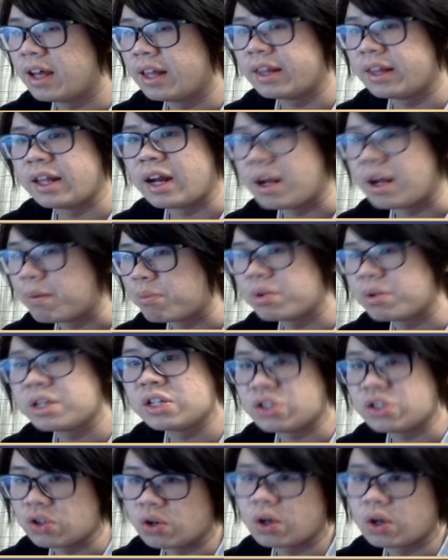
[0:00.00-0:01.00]
that I'm
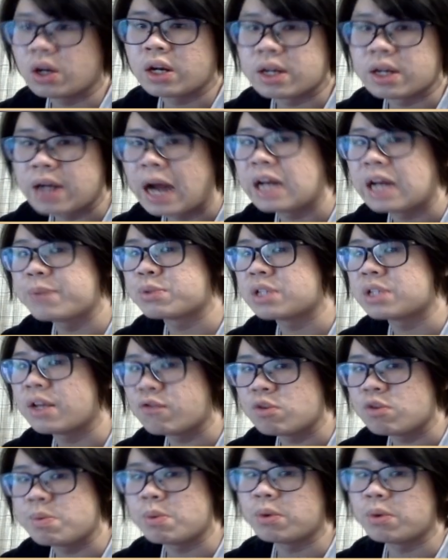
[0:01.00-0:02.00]
pretty sure
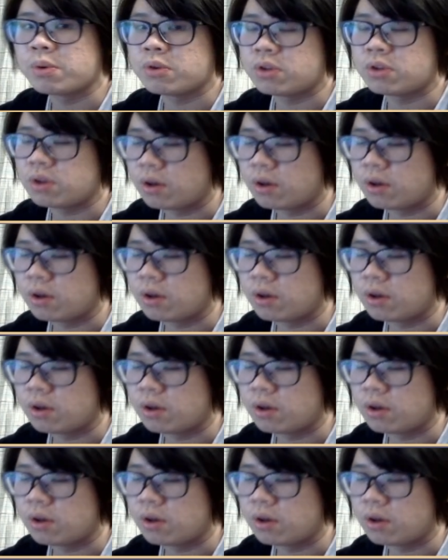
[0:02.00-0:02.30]
90%